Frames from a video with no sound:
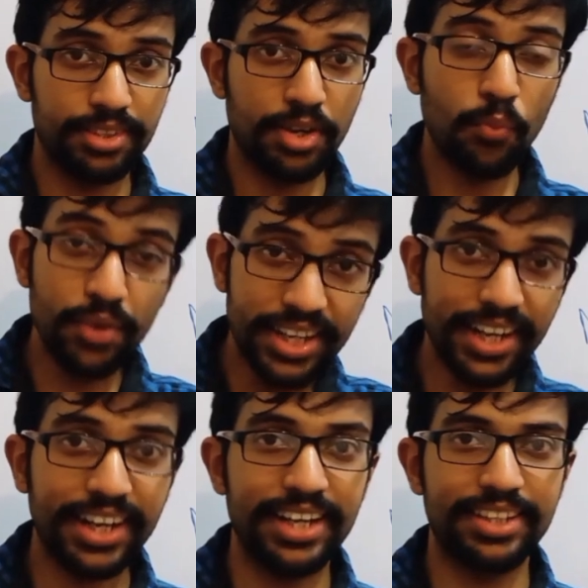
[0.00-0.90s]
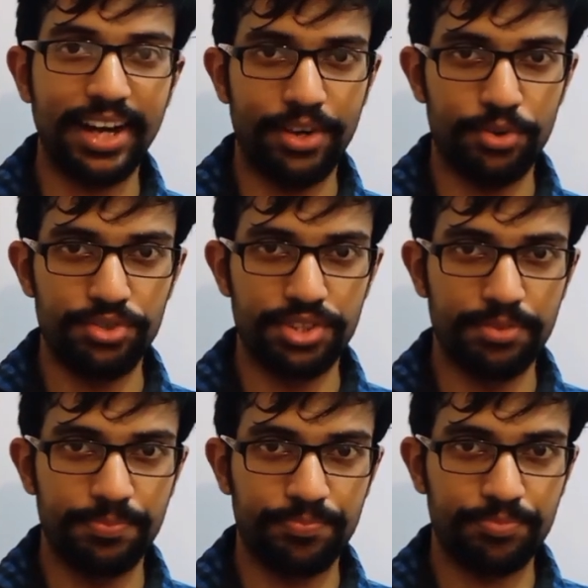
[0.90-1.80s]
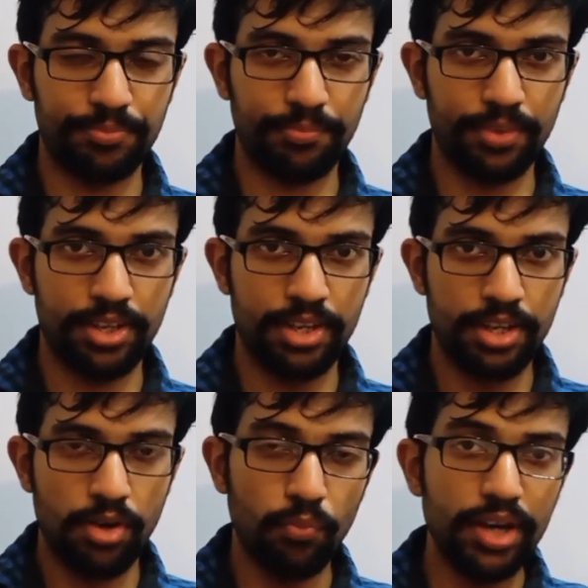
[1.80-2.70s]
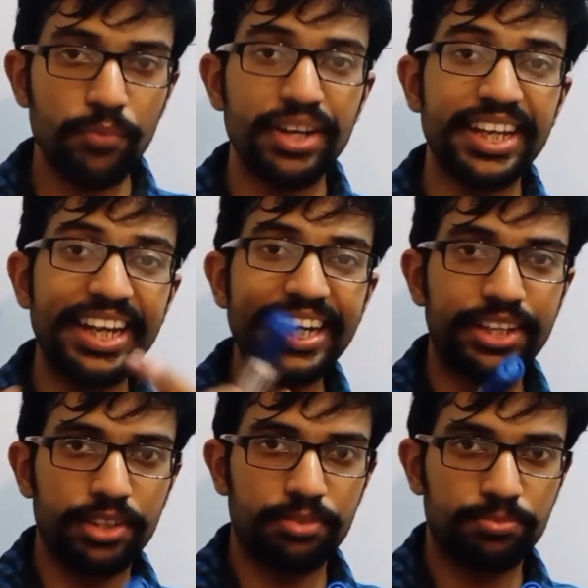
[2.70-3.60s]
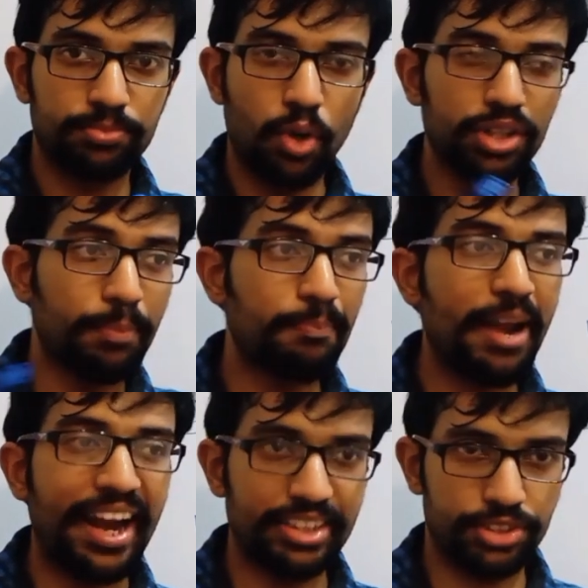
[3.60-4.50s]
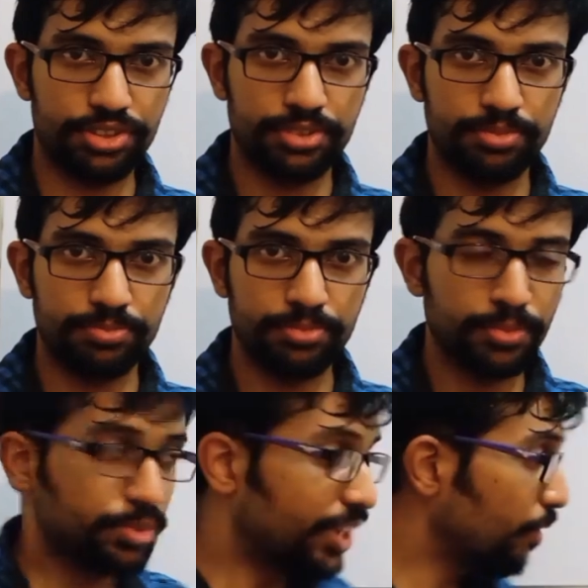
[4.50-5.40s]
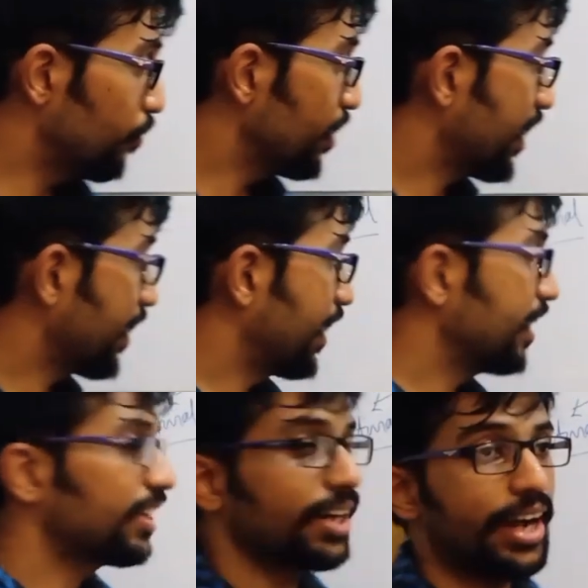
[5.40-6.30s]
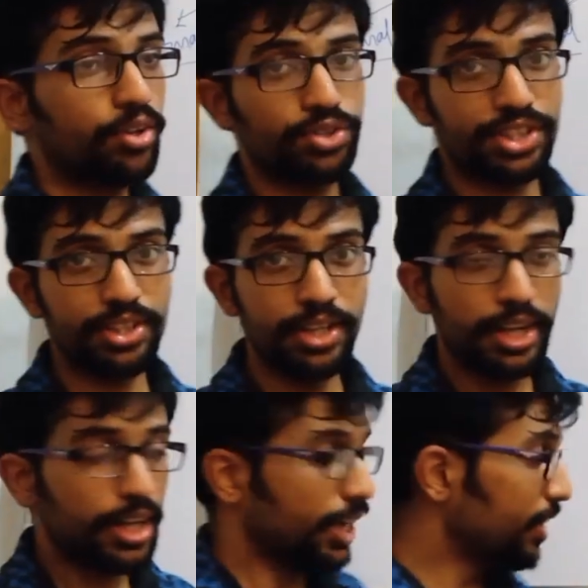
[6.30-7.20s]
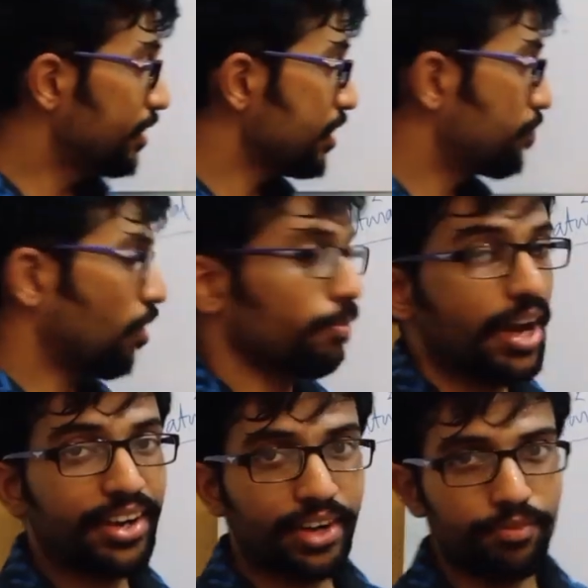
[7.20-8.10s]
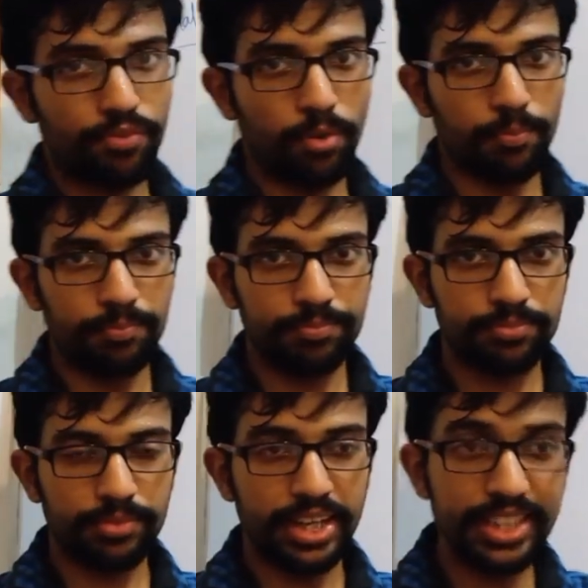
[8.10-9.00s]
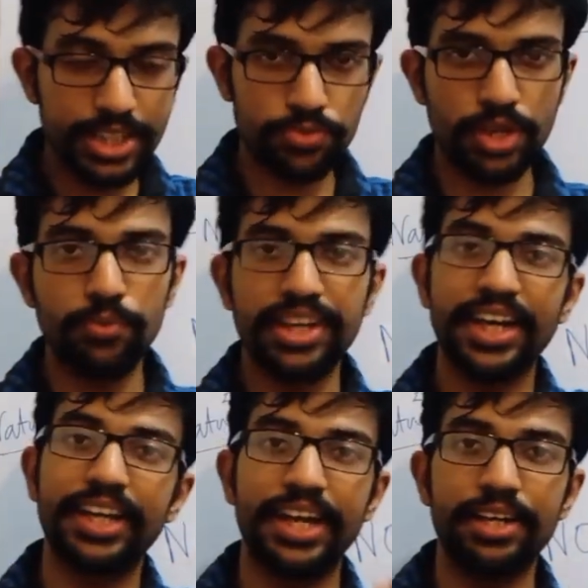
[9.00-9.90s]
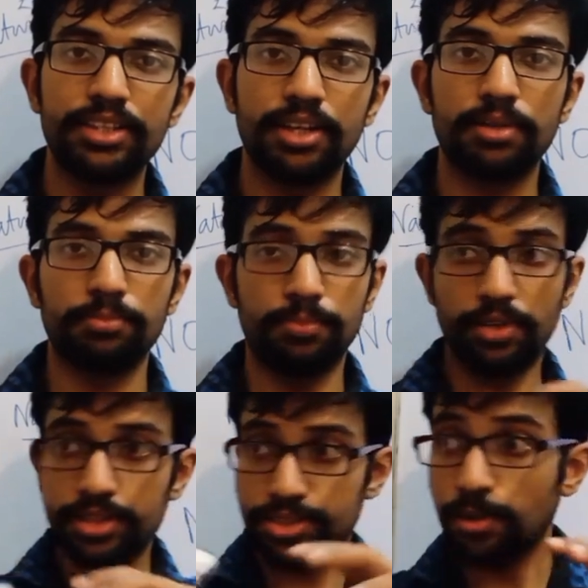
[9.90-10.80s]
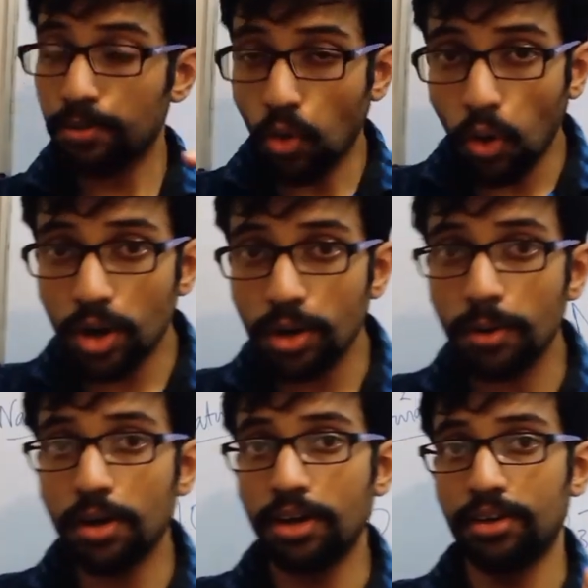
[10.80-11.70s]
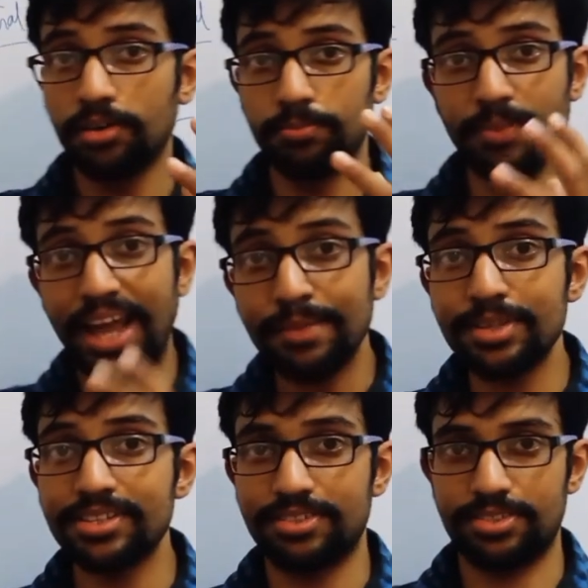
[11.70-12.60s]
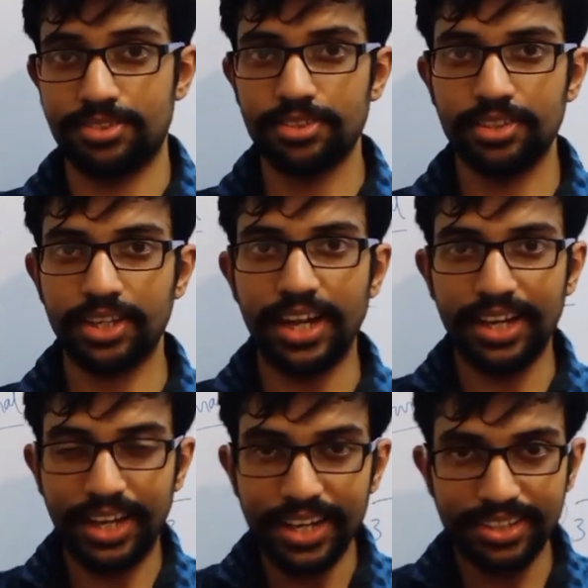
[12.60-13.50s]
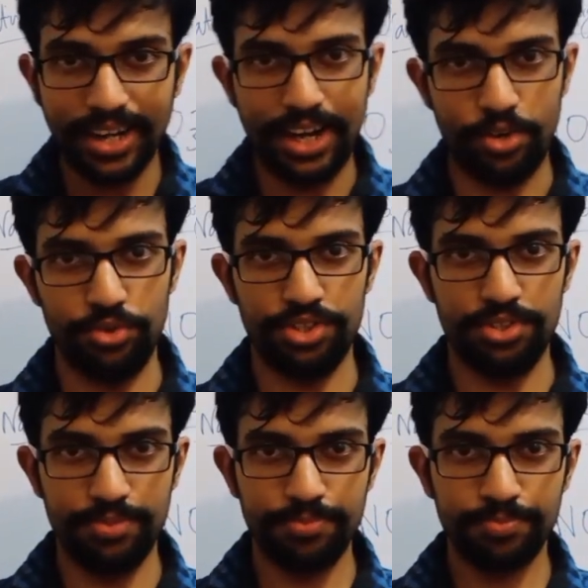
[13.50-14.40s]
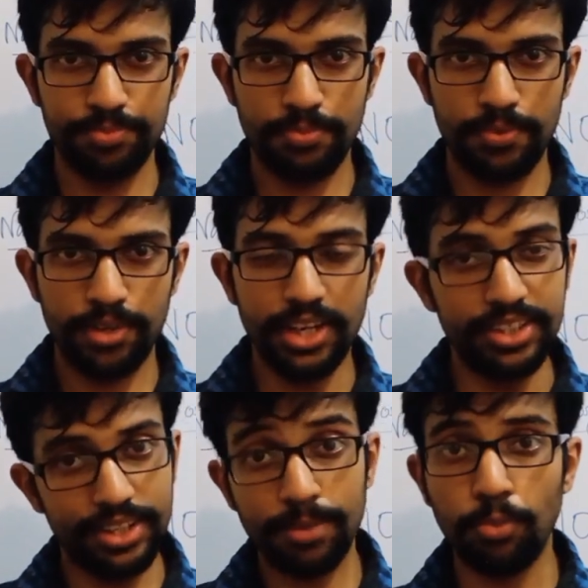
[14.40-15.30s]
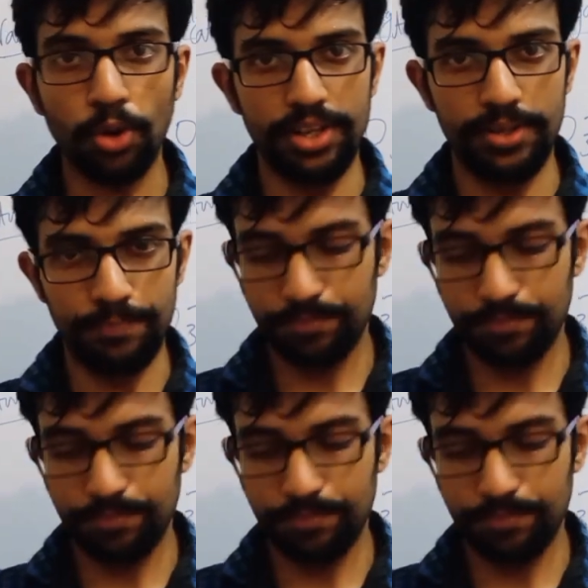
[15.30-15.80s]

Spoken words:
we can get the nitrogen. When we eat on the plants, then we can get the nitrogen in this form, nitrate form. In this way, we can get all animals can get the nitrogen in their body.